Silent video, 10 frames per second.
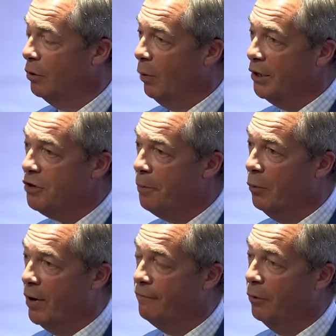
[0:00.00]
Once you put
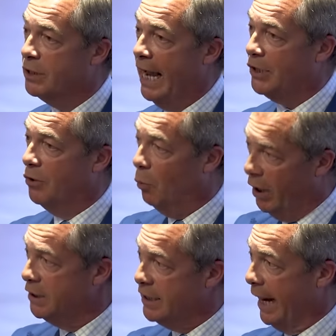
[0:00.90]
a windfall tax on
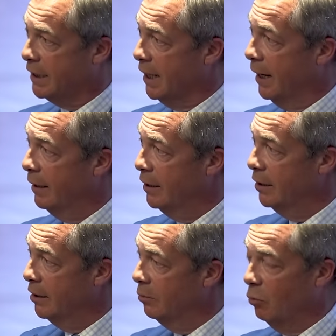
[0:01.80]
one sector,
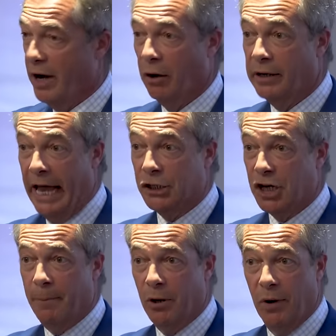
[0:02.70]
why not next
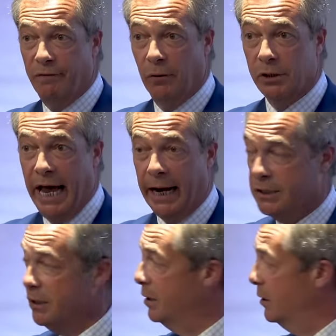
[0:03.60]
year put a windfall
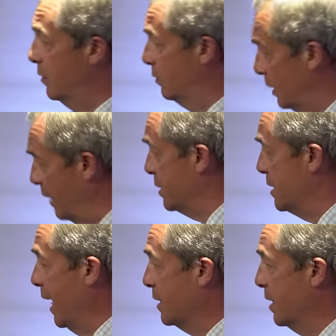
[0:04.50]
tax on another
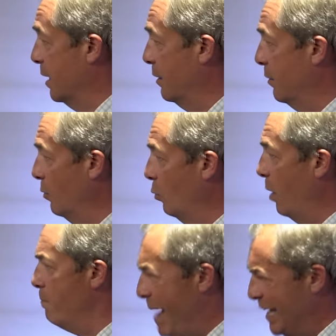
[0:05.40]
sector?
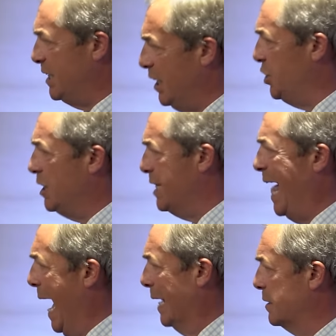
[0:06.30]
What message is
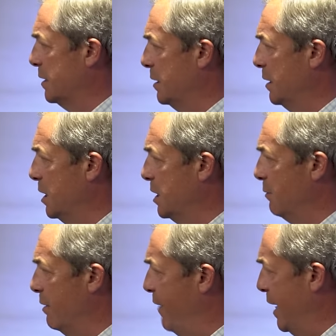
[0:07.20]
that
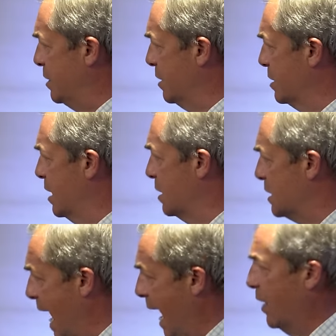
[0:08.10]
to investors in
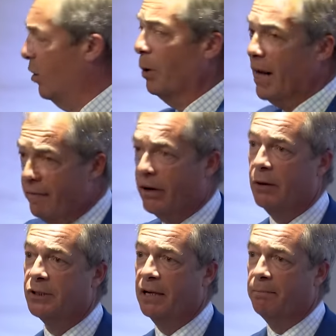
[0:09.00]
tech or whatever
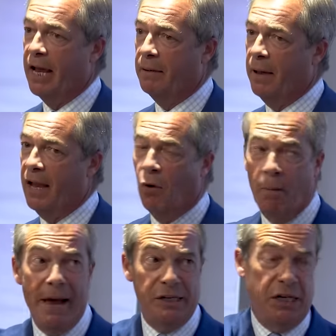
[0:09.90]
else it may be?
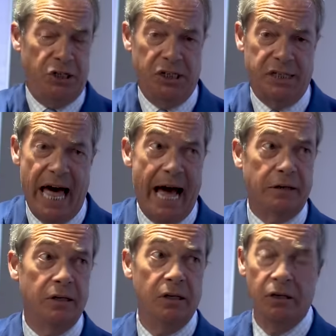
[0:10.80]
What message is
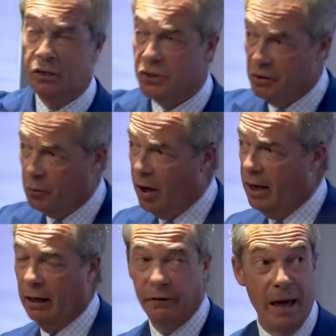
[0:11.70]
that to the
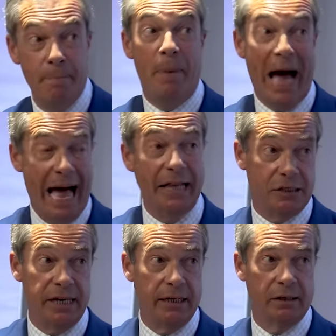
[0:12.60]
world? They're bad
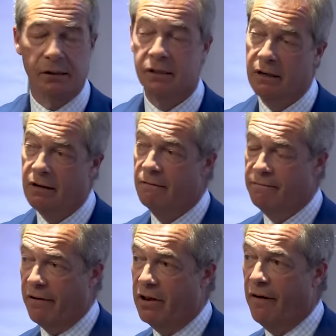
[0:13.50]
signals,
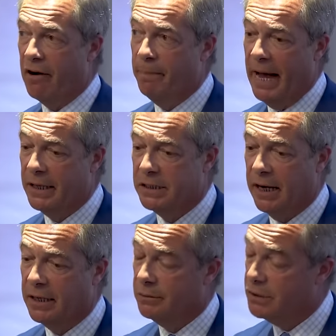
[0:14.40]
very, very bad
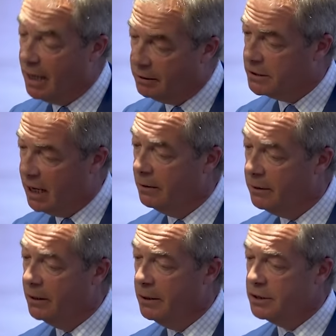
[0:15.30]
signals. So, so,
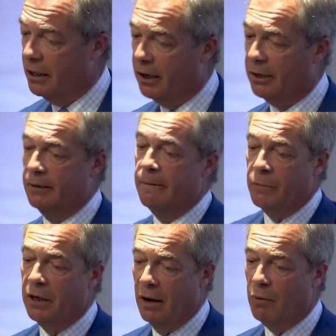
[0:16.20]
so look,
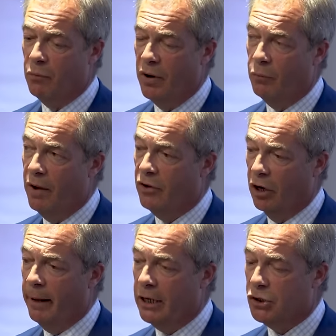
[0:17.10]
you know, we've, we've, we've
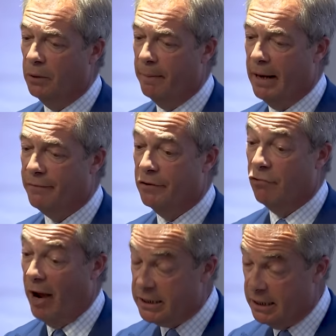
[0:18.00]
got to make sure people have the
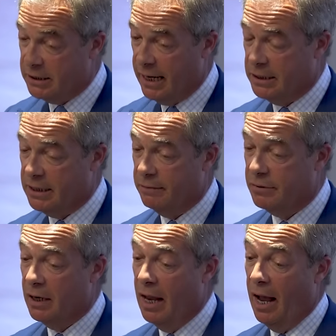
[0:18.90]
right
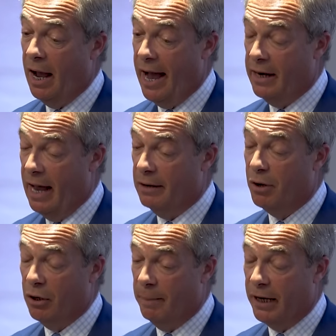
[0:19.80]
incentives and, and
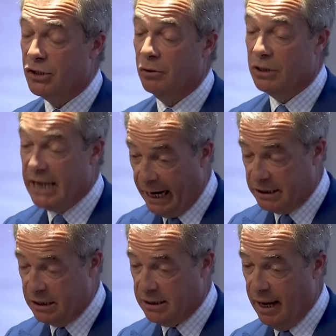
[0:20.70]
we've got to make sure
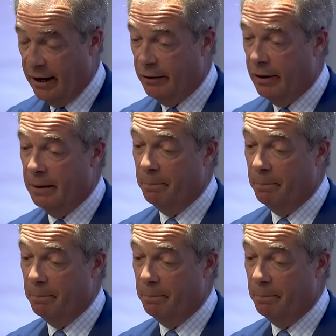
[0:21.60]
tax is low.